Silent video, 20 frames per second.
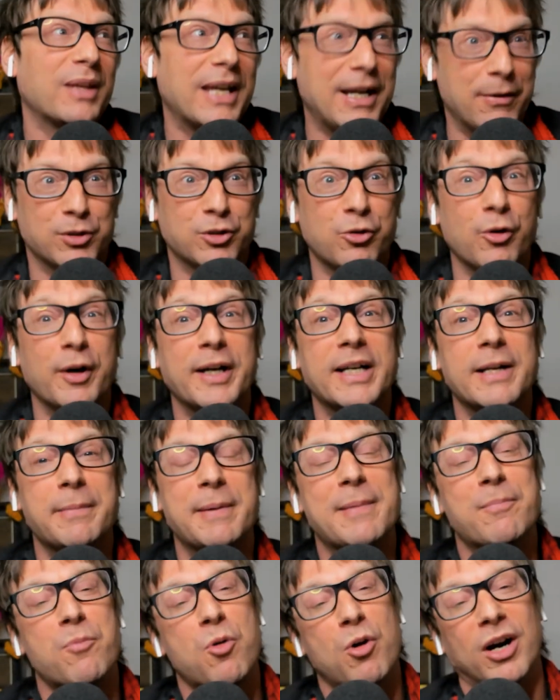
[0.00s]
it was going to
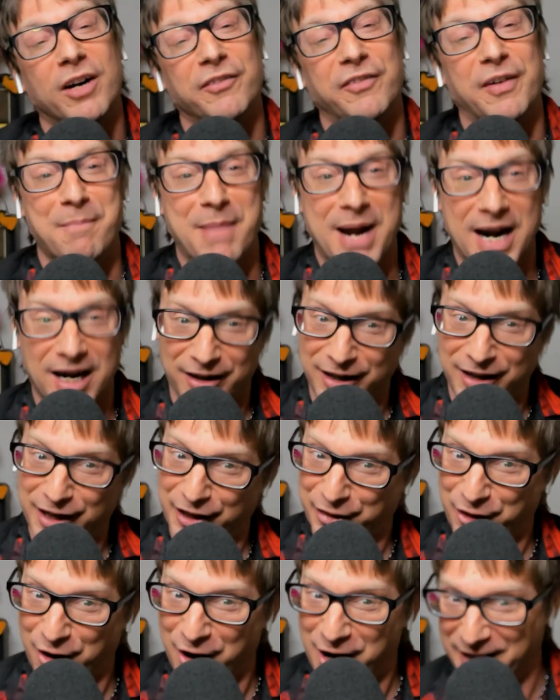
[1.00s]
be more of a
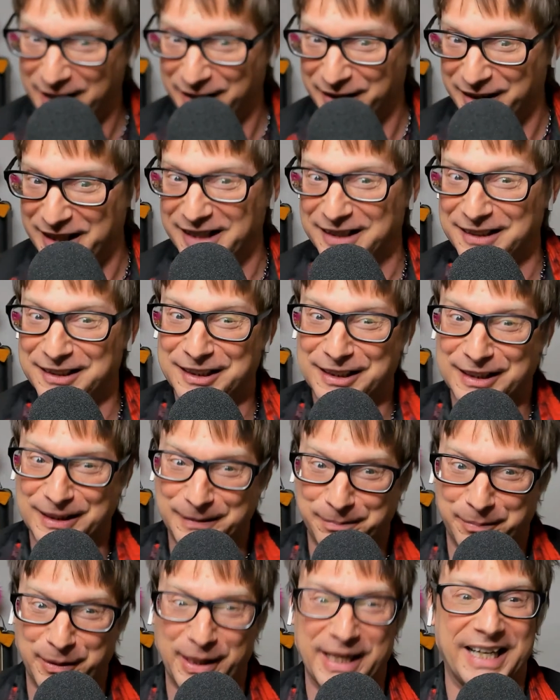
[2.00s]
marathon than a
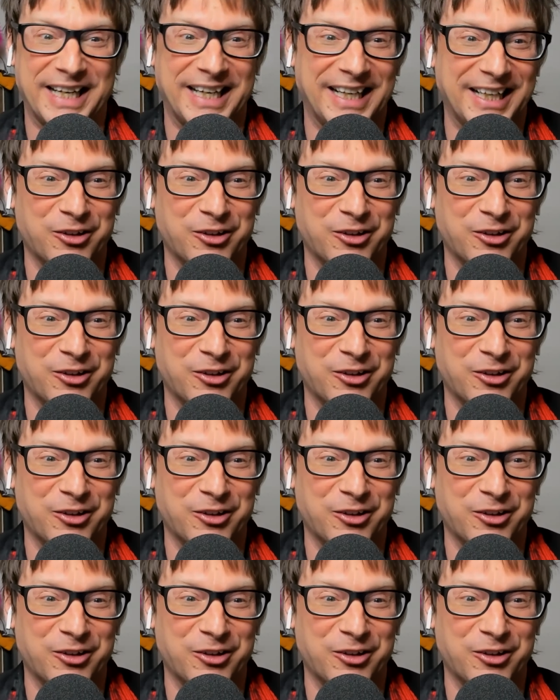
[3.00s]
sprint